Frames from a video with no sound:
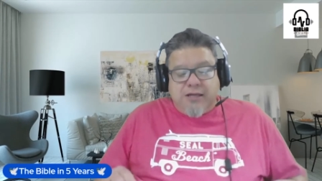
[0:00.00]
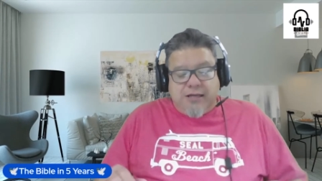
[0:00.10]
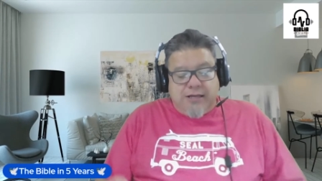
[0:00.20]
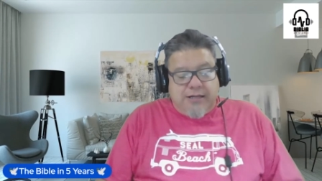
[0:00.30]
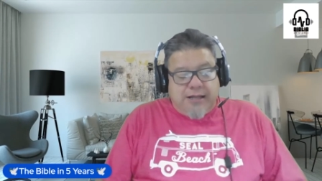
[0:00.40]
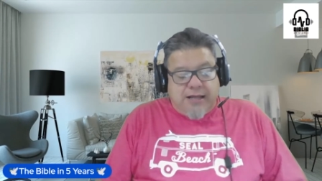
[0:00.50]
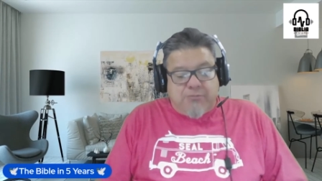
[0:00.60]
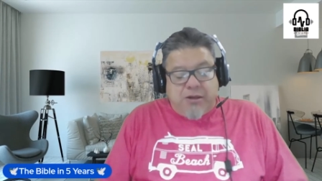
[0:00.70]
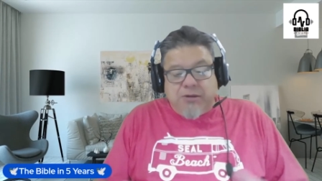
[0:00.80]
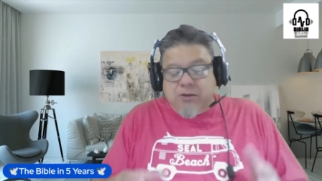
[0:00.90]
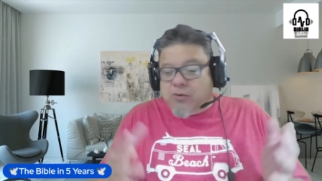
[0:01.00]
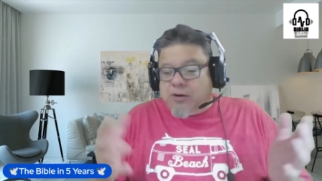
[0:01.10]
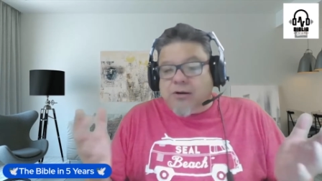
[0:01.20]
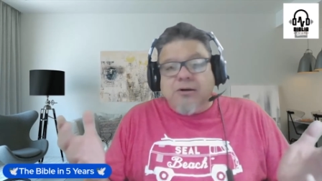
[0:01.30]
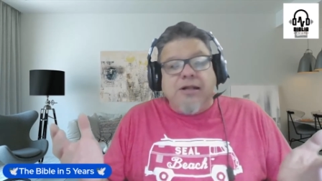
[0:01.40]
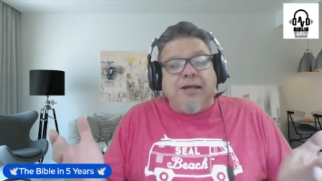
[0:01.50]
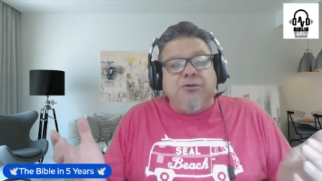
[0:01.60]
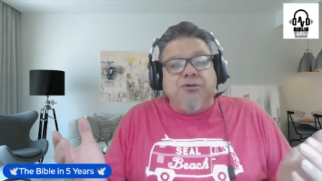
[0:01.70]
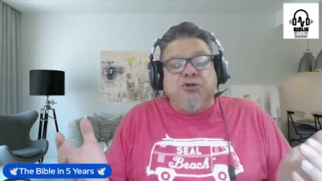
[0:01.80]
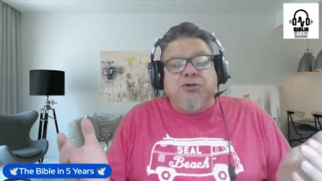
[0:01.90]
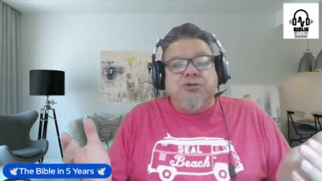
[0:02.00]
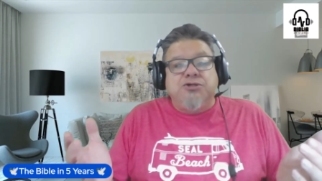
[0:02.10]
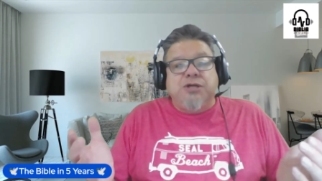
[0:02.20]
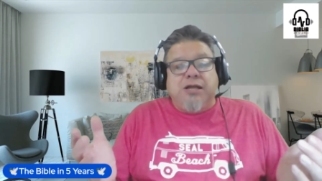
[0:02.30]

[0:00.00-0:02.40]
And maybe you were hurt at your church